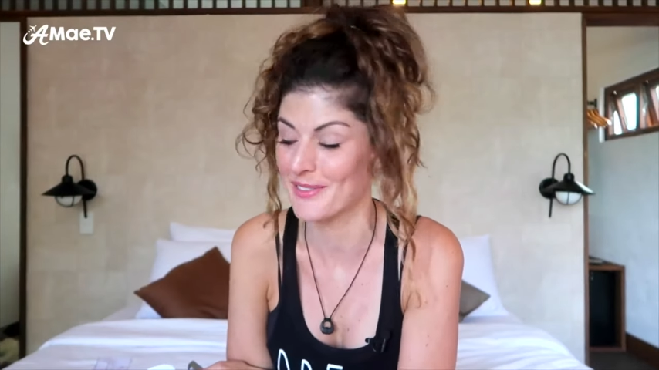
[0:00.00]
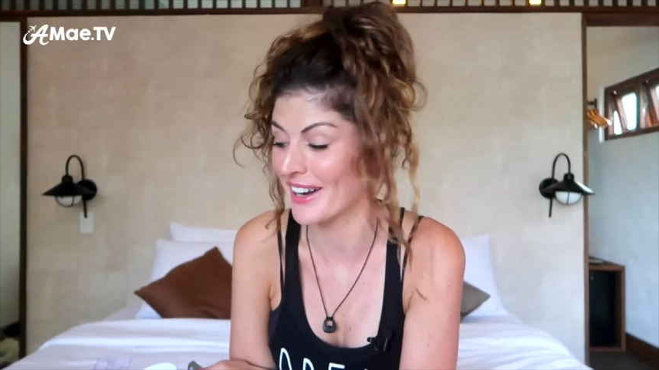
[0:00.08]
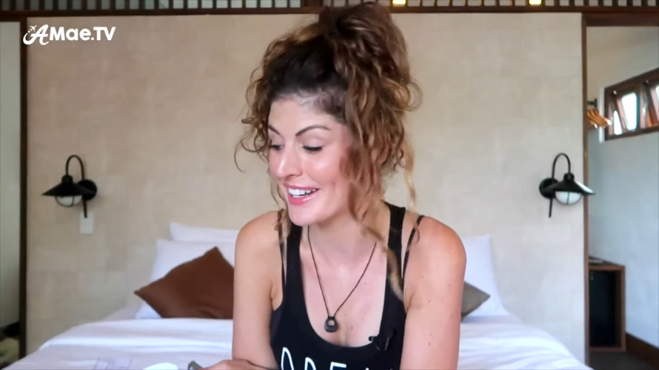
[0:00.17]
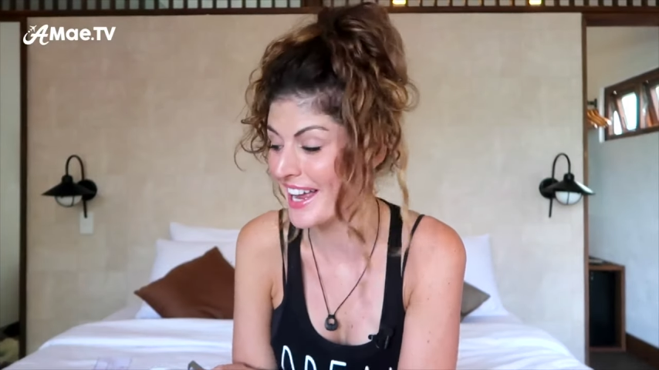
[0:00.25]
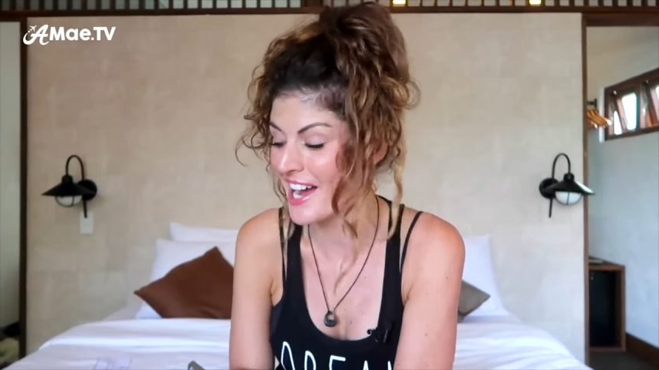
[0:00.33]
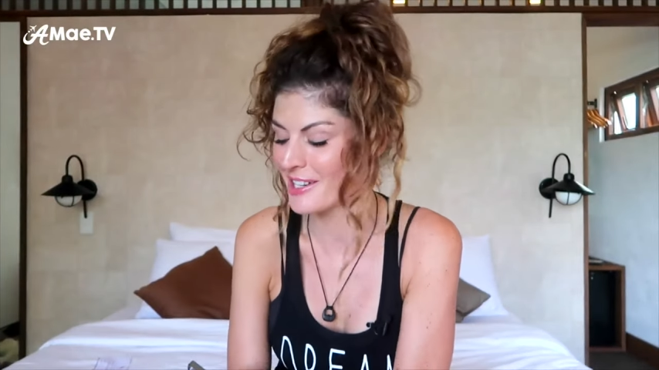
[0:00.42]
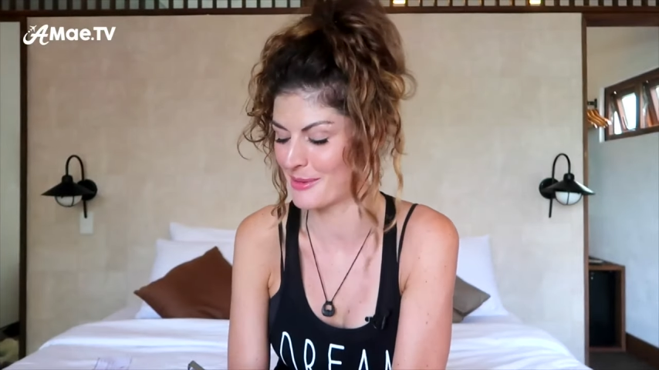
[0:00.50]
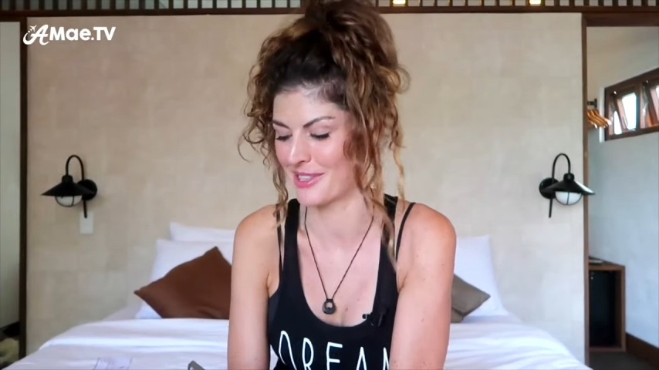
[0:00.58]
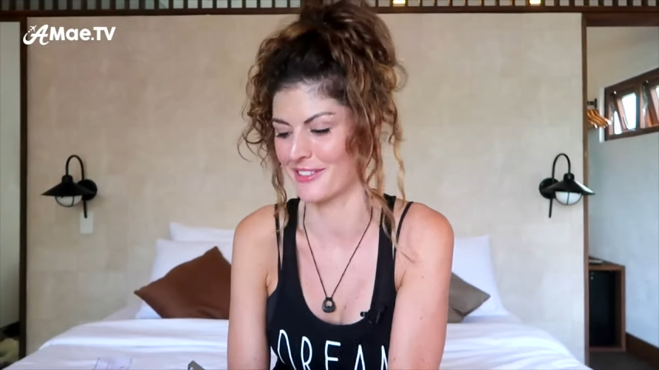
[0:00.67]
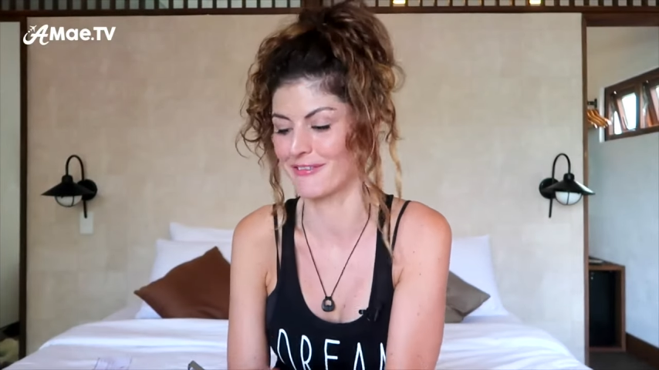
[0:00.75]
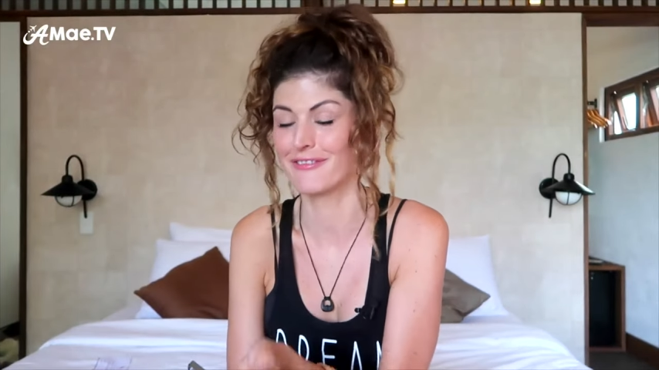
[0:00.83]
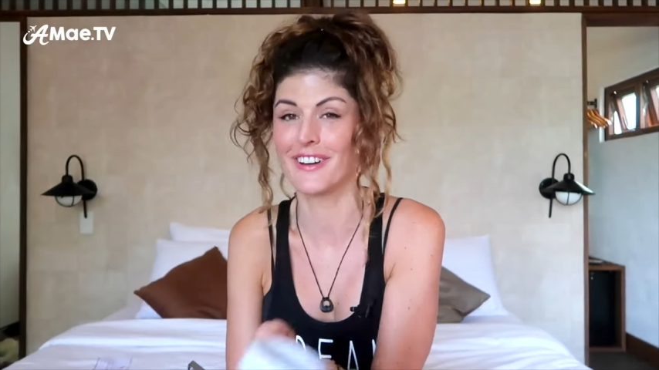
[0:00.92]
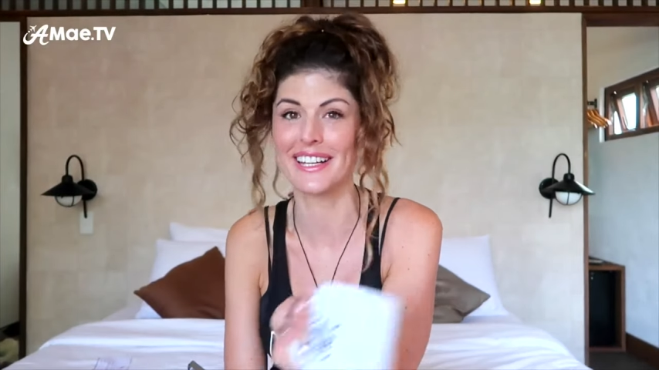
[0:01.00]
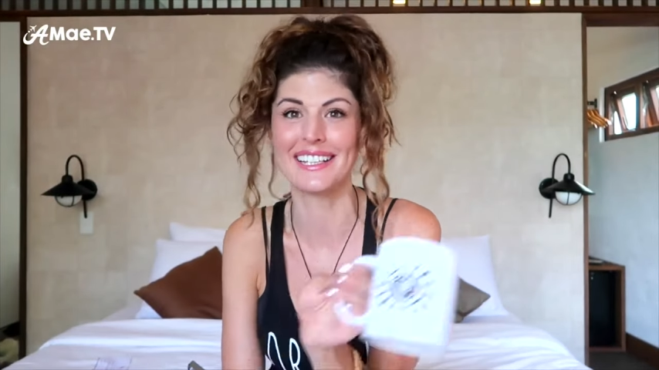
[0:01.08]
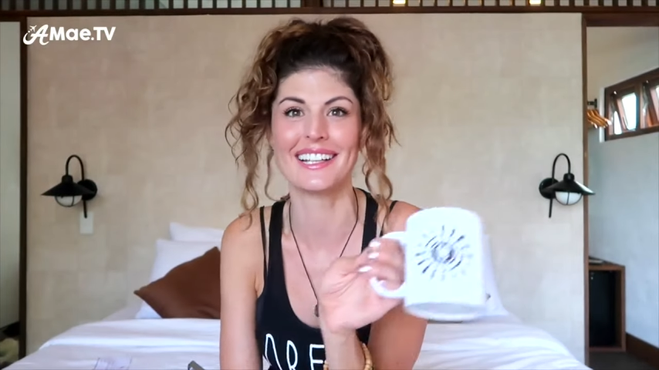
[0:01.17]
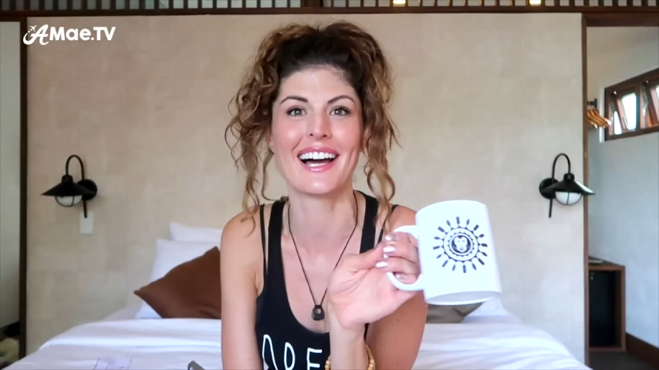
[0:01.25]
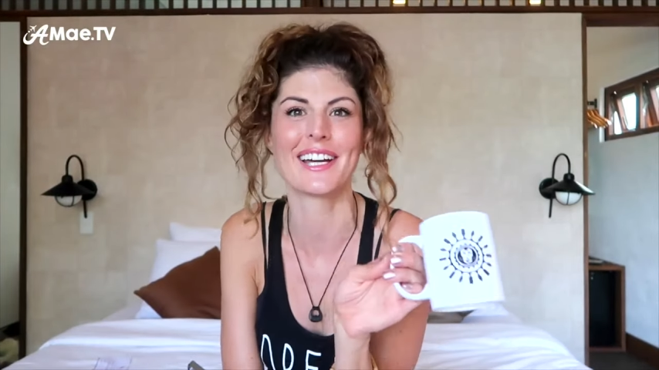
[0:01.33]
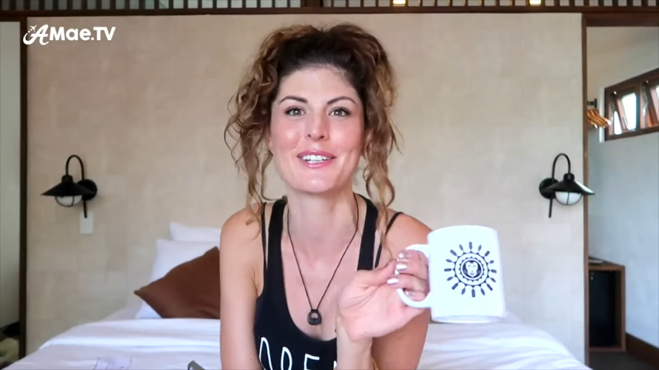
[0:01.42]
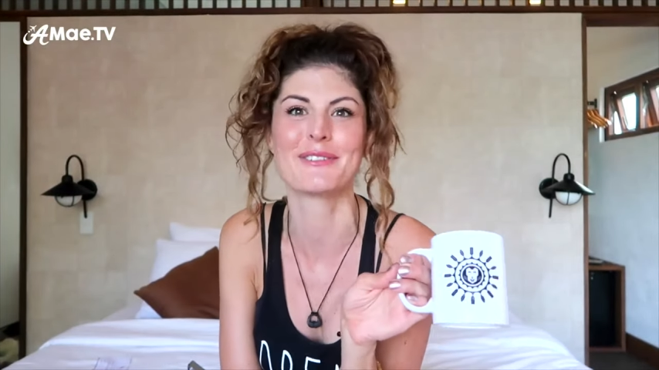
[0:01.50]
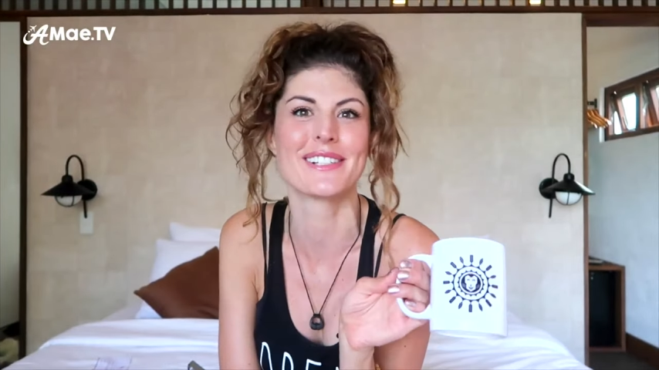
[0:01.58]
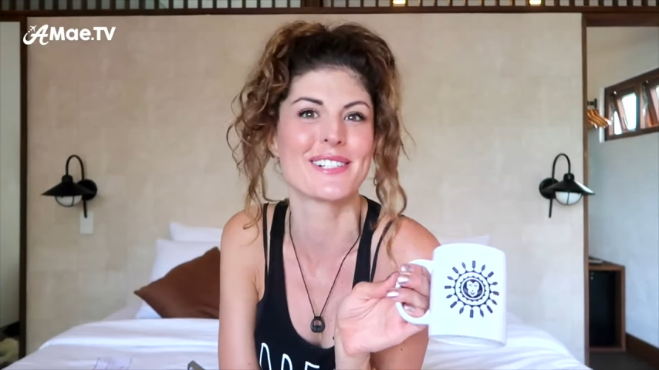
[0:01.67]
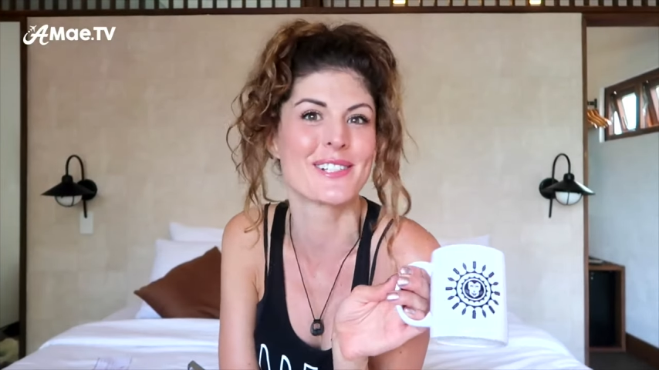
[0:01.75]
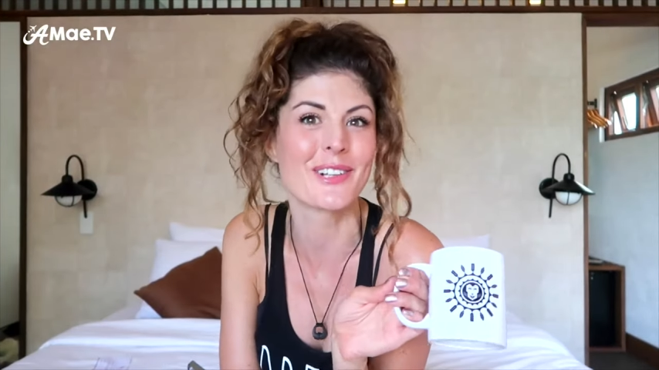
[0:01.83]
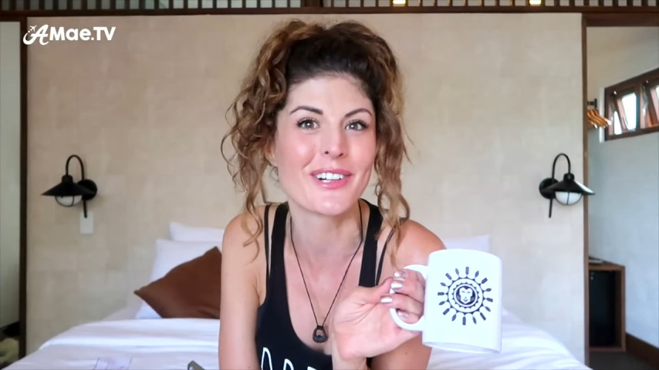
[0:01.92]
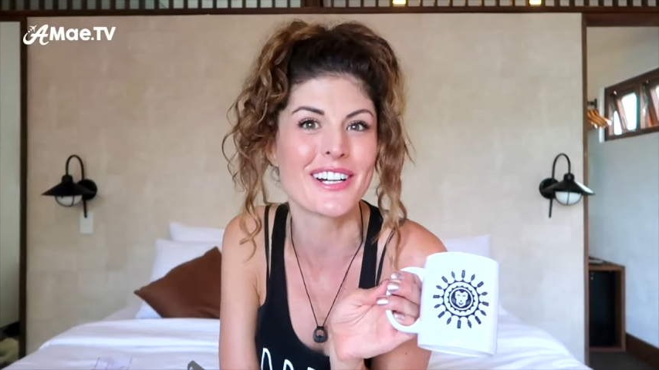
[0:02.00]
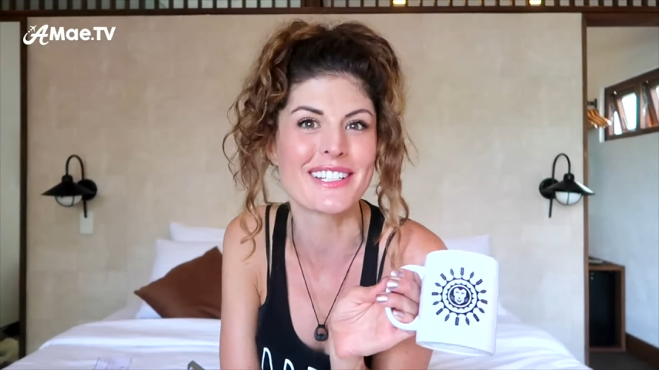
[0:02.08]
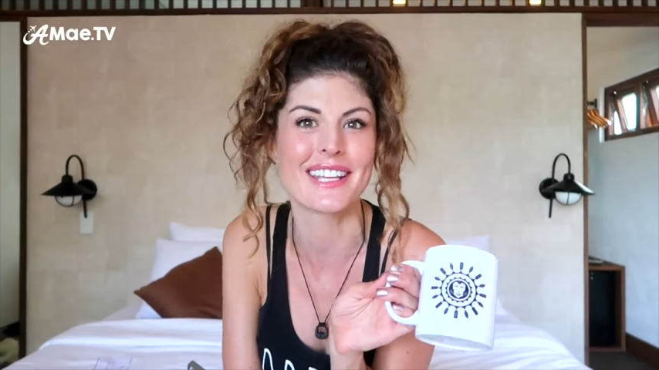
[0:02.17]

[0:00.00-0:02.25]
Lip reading: Right now I'm at the Funny Lion Resort